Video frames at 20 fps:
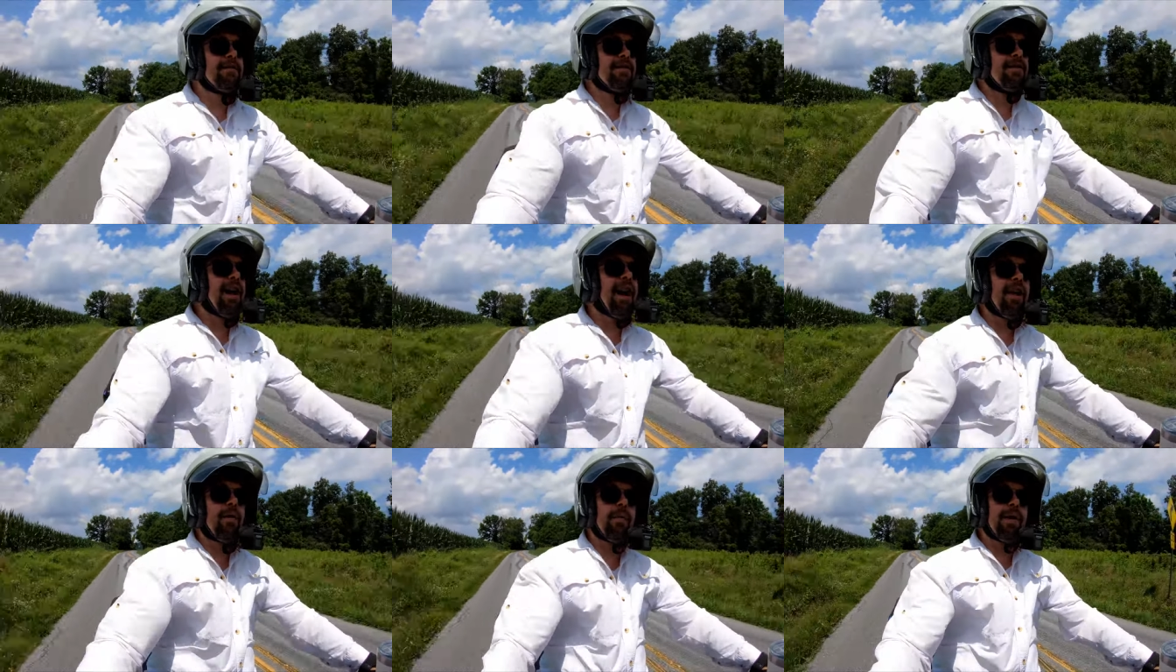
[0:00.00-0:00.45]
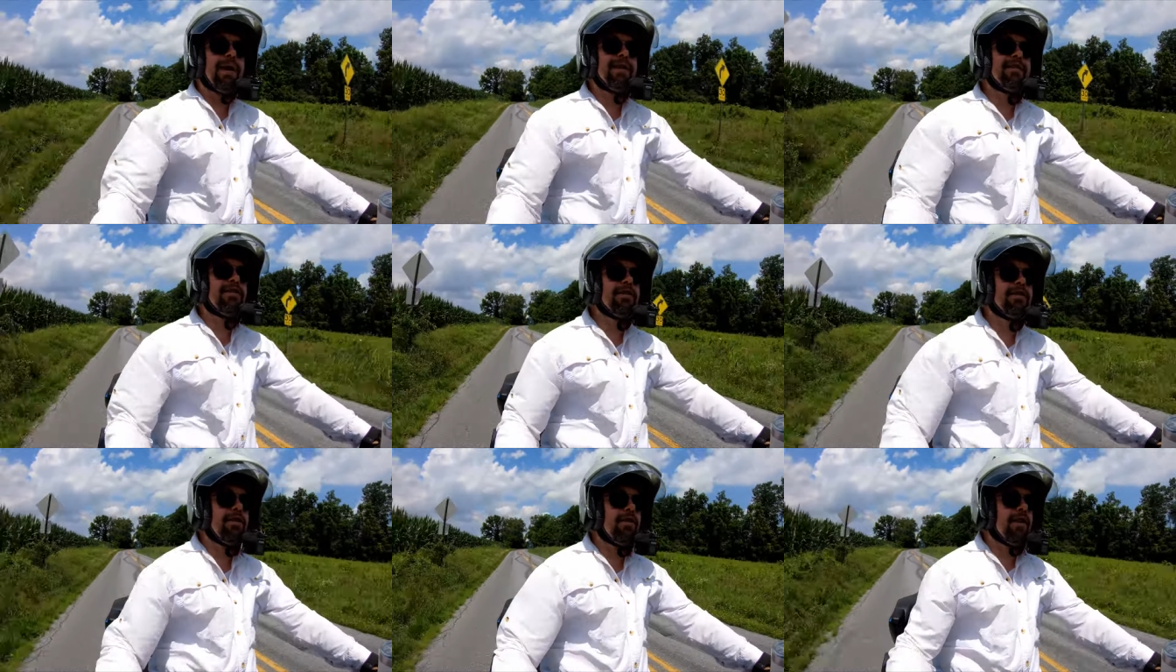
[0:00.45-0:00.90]

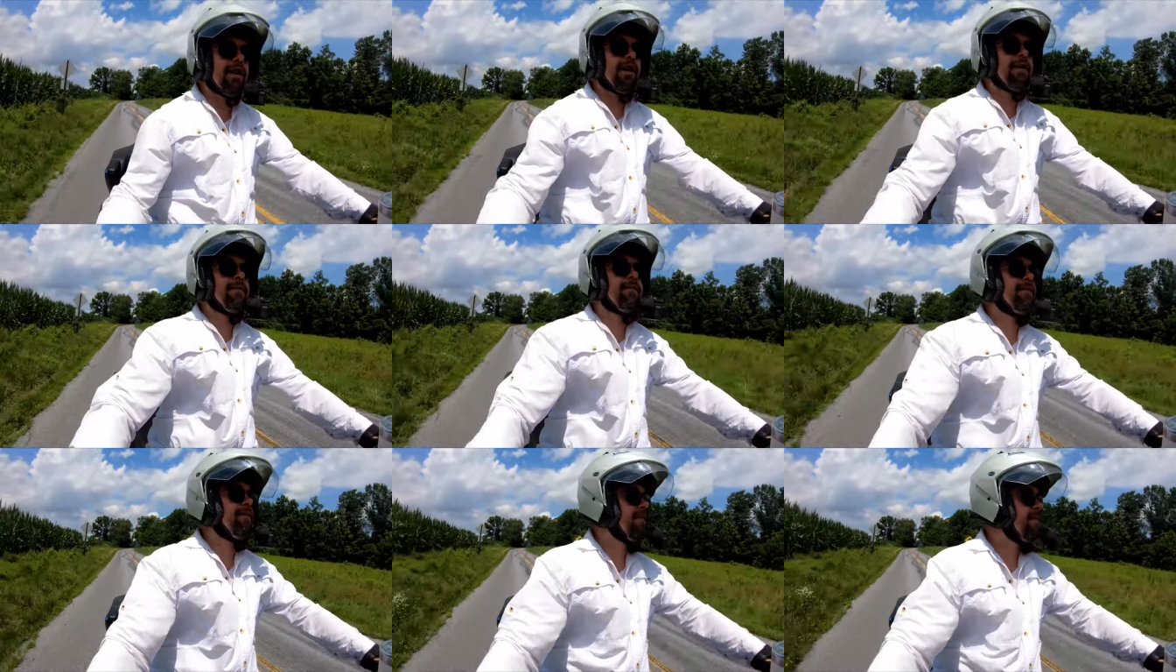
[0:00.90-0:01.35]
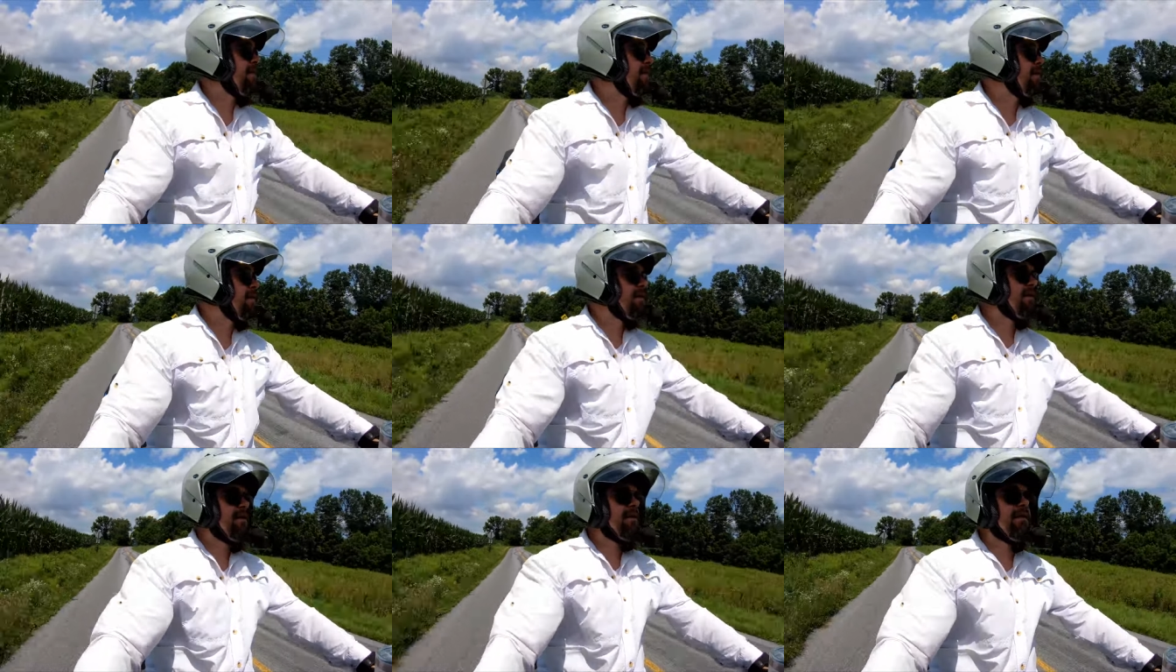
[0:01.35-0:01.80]
Style-wise, it looks all right.
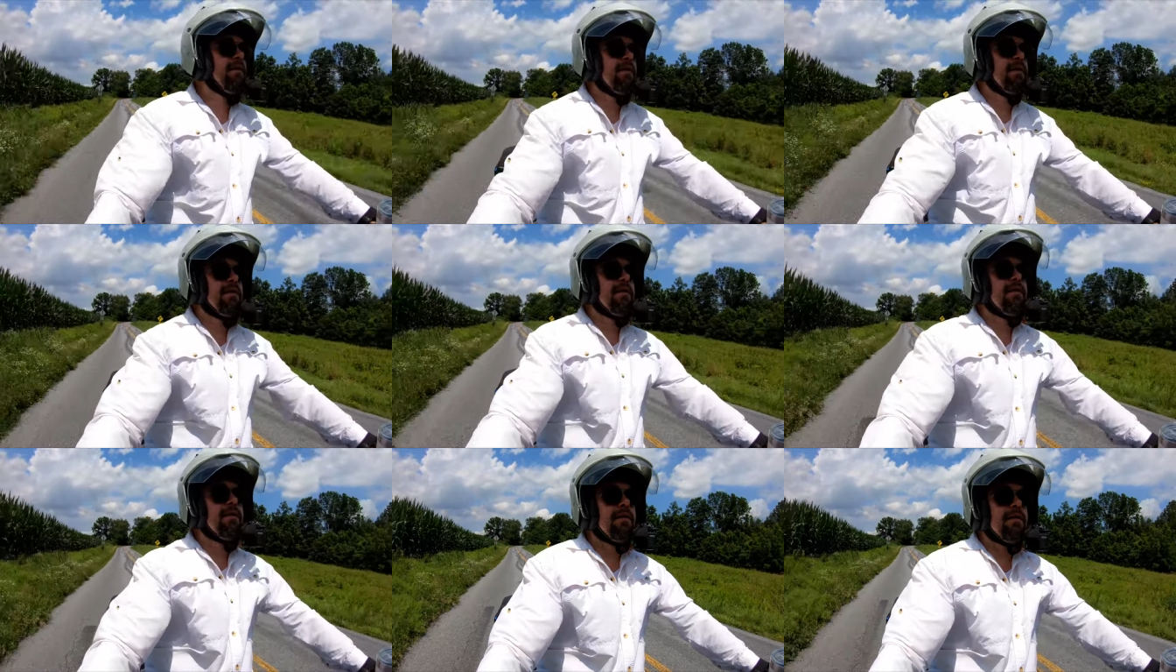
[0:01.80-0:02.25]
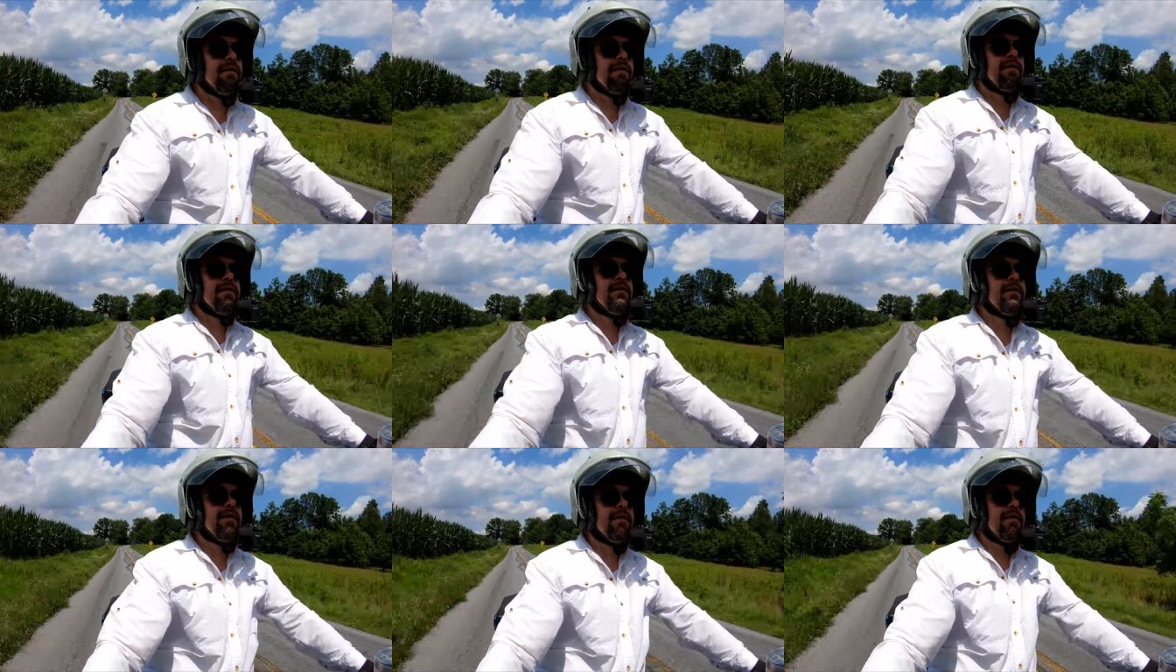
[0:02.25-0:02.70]

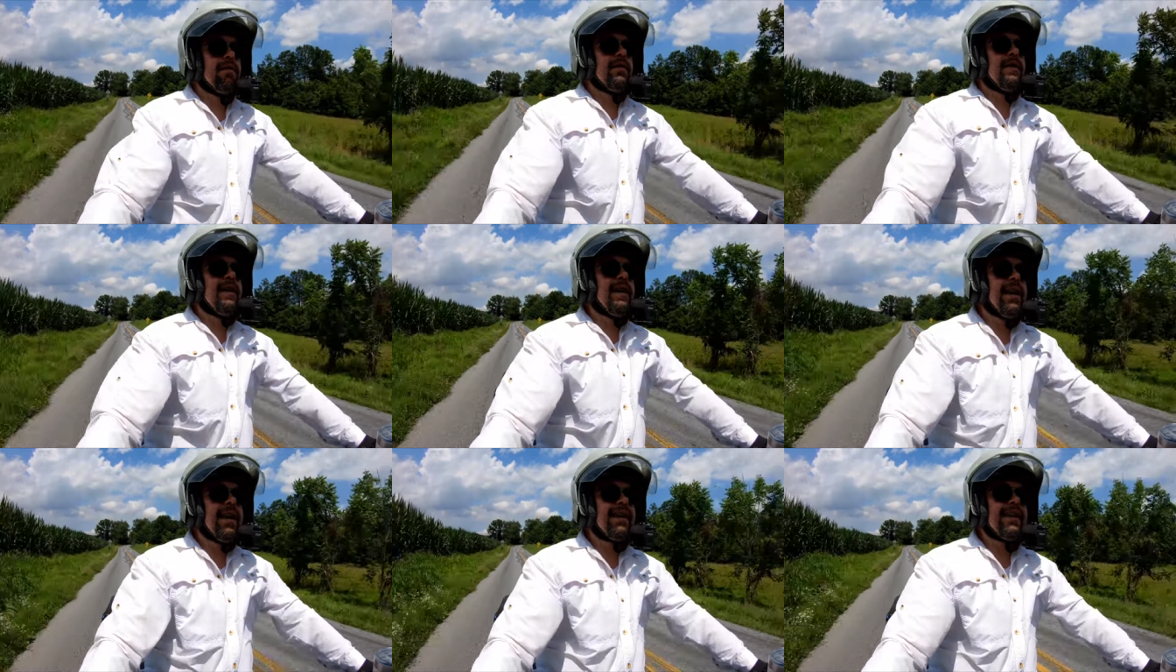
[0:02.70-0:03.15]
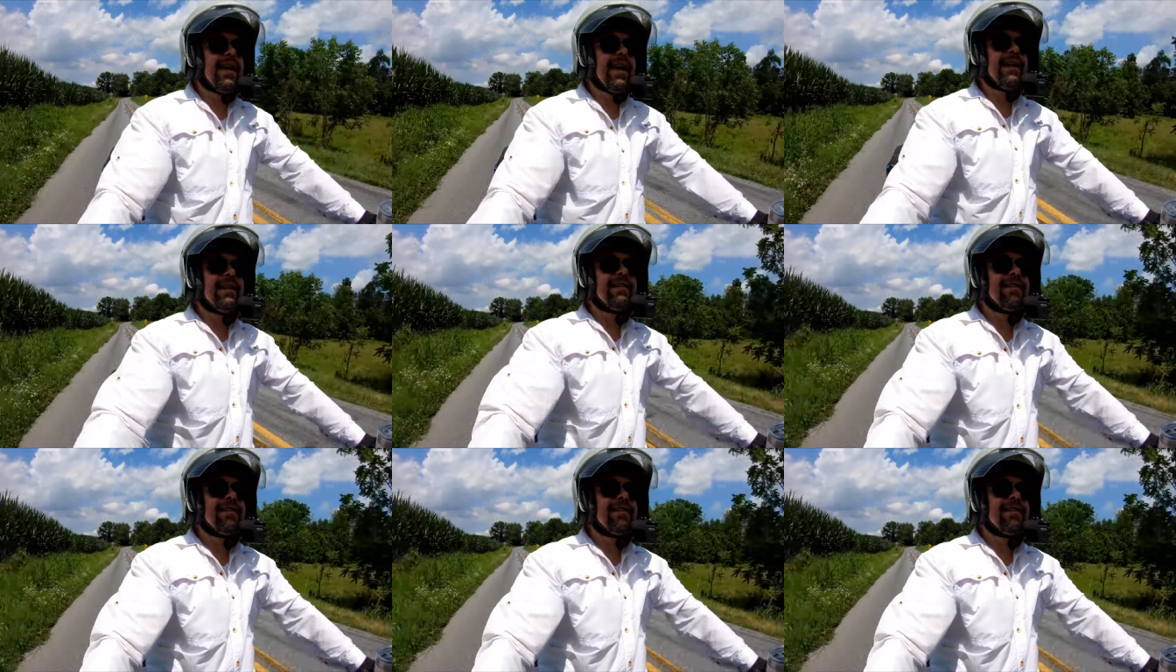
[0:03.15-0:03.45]
And again,